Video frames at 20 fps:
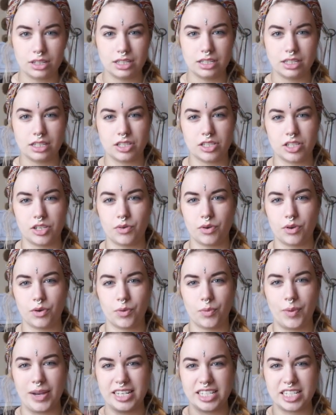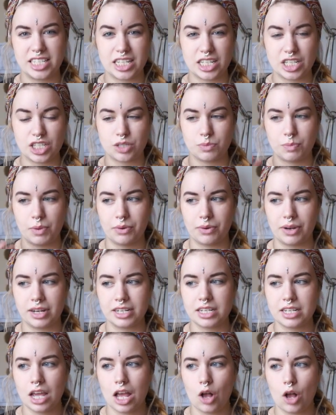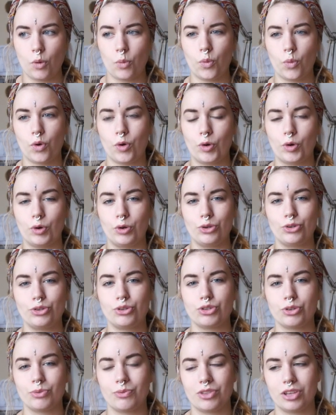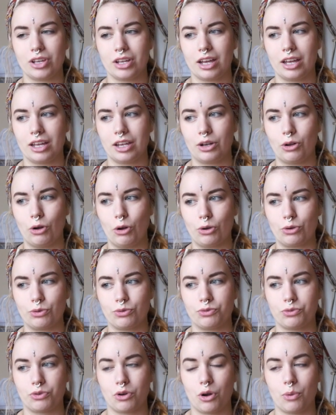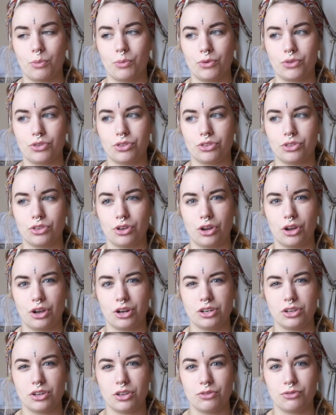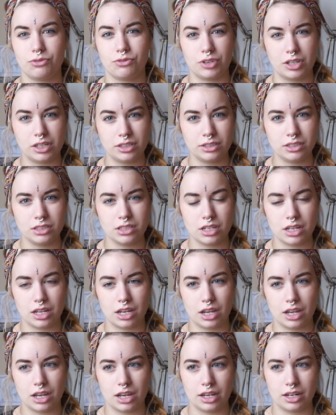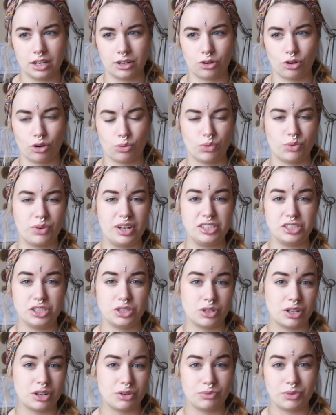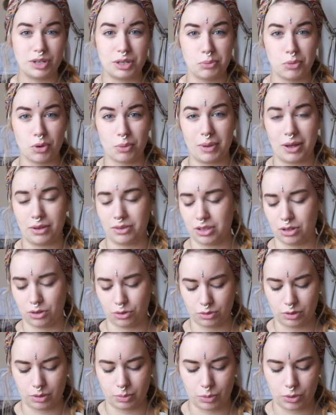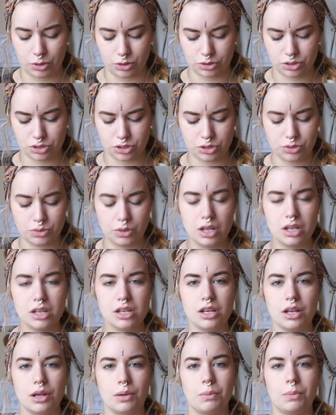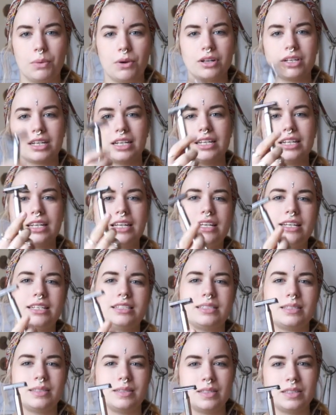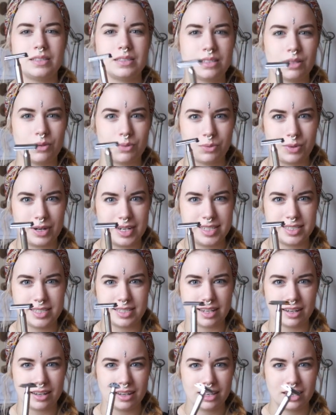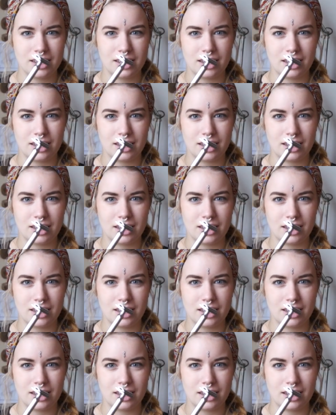in the zero waste spirit was something I got from Third Field in a corporation. You can read more about that on the blog soon. But it is this eraser.